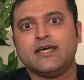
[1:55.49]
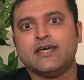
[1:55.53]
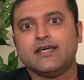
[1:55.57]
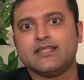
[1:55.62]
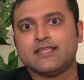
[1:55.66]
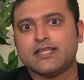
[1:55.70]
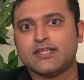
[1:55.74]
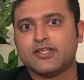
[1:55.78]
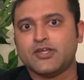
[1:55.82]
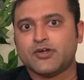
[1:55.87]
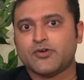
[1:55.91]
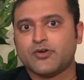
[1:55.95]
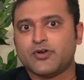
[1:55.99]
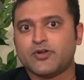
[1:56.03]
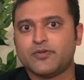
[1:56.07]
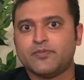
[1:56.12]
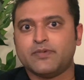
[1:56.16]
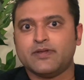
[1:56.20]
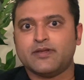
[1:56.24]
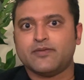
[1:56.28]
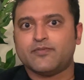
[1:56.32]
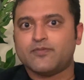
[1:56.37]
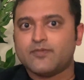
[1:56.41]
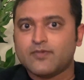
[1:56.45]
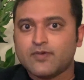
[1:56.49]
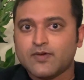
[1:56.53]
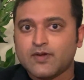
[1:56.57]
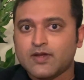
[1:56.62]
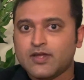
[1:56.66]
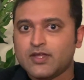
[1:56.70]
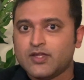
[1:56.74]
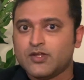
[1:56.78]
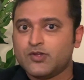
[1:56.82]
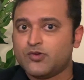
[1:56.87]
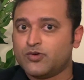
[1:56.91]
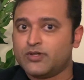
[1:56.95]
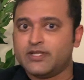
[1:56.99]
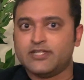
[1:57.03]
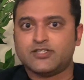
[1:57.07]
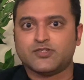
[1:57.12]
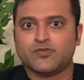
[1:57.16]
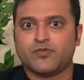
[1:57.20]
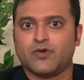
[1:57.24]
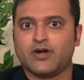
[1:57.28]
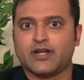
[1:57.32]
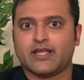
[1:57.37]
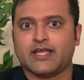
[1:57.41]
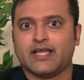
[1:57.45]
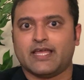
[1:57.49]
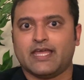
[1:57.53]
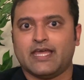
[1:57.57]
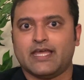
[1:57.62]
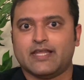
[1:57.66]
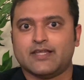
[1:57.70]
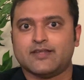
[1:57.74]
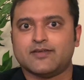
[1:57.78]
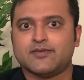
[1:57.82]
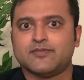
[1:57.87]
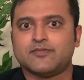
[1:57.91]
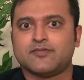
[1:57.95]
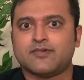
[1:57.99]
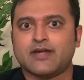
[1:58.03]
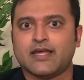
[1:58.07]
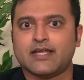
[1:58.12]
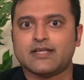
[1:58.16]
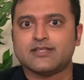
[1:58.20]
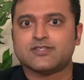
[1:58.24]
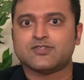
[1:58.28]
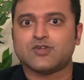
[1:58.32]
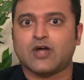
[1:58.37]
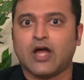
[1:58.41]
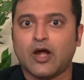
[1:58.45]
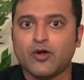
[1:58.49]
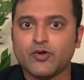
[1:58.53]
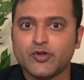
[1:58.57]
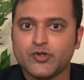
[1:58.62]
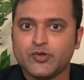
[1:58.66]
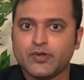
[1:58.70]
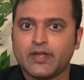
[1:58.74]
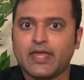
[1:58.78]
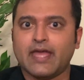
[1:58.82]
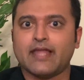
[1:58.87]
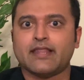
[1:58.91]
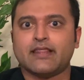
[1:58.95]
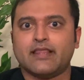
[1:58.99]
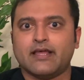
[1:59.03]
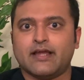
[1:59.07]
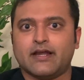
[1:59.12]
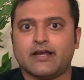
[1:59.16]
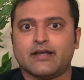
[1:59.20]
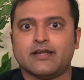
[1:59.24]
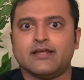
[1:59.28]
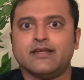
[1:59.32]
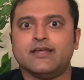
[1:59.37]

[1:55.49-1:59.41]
then you don't need to work again, right? So how do you get there?